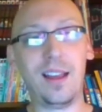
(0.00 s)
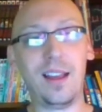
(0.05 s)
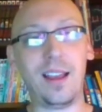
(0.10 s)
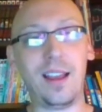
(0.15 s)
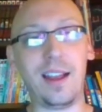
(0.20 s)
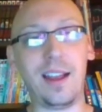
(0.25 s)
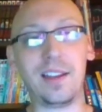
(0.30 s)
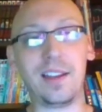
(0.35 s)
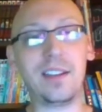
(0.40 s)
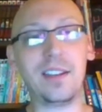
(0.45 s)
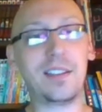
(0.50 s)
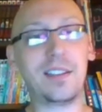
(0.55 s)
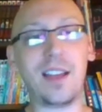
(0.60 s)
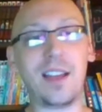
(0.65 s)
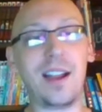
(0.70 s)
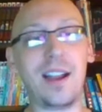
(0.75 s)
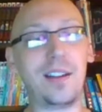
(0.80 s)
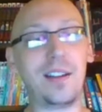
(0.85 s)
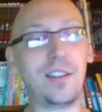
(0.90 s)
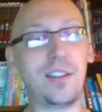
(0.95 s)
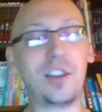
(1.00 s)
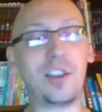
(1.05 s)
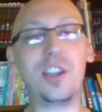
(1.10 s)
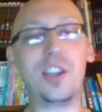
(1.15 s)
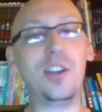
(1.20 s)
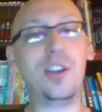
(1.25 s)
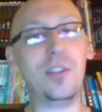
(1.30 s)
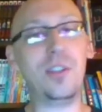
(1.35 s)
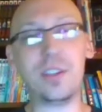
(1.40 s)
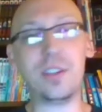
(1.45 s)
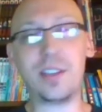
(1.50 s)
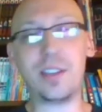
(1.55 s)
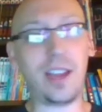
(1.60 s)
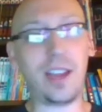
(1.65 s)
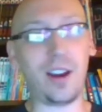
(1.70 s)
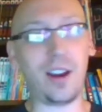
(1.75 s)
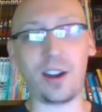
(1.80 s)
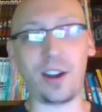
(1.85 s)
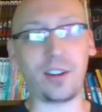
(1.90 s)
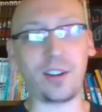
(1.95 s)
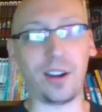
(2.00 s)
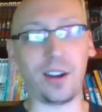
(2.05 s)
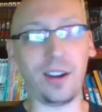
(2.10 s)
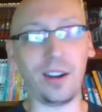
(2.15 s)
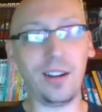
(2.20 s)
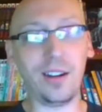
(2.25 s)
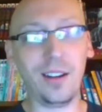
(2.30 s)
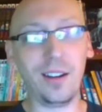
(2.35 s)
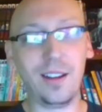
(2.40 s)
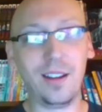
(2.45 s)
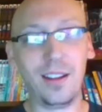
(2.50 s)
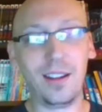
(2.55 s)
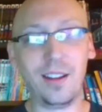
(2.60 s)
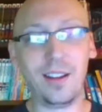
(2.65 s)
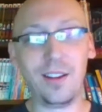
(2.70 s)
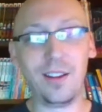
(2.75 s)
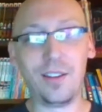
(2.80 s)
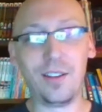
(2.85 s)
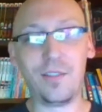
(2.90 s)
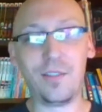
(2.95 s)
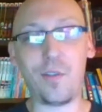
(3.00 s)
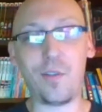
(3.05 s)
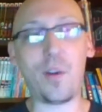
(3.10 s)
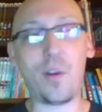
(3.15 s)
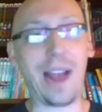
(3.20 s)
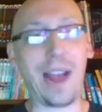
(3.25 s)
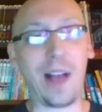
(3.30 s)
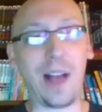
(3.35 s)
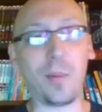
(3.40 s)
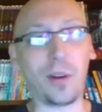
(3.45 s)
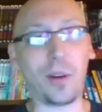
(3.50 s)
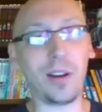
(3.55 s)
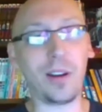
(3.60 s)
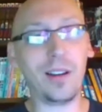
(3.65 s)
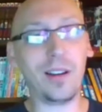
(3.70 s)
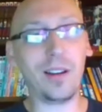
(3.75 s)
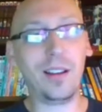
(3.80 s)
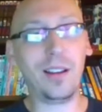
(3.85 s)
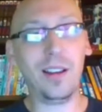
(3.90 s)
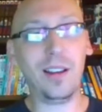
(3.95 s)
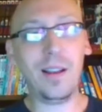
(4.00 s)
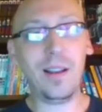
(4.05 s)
And he designed the cutest character for Albert.